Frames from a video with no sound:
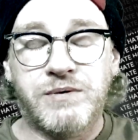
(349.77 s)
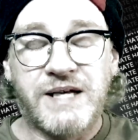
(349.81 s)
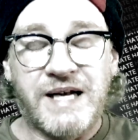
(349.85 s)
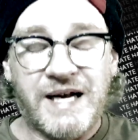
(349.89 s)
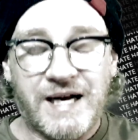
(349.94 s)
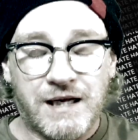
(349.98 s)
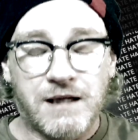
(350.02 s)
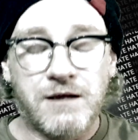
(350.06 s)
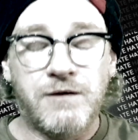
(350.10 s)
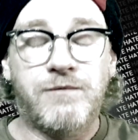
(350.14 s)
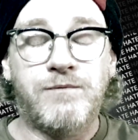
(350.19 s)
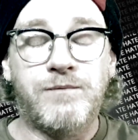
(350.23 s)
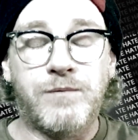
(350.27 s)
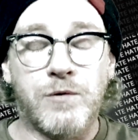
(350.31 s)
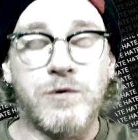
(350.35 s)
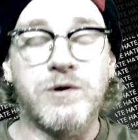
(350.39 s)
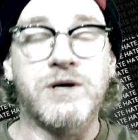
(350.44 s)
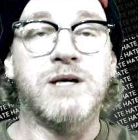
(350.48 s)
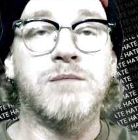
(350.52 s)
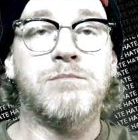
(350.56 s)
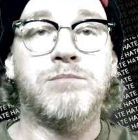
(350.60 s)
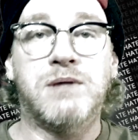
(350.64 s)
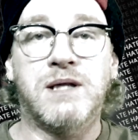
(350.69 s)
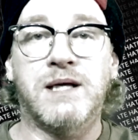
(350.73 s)

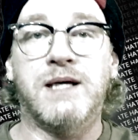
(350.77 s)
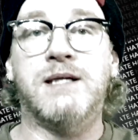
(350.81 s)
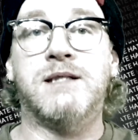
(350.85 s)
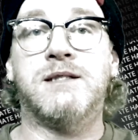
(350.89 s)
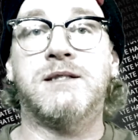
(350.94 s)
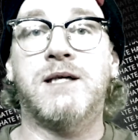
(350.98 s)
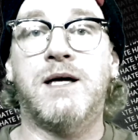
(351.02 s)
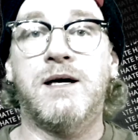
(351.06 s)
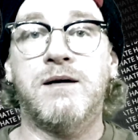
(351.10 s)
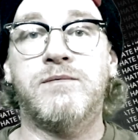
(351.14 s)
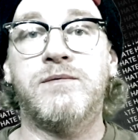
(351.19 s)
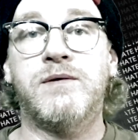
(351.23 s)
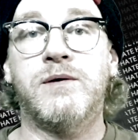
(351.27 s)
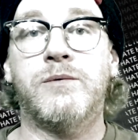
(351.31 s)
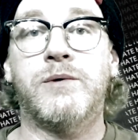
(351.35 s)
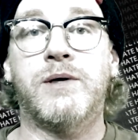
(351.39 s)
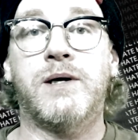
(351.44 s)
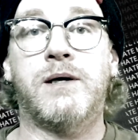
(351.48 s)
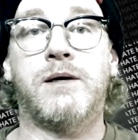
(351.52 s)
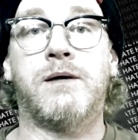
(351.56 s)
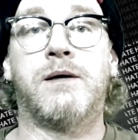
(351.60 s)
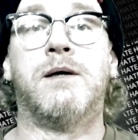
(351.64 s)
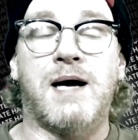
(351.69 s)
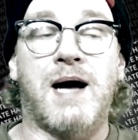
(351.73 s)
California plates
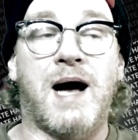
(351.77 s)
everywhere.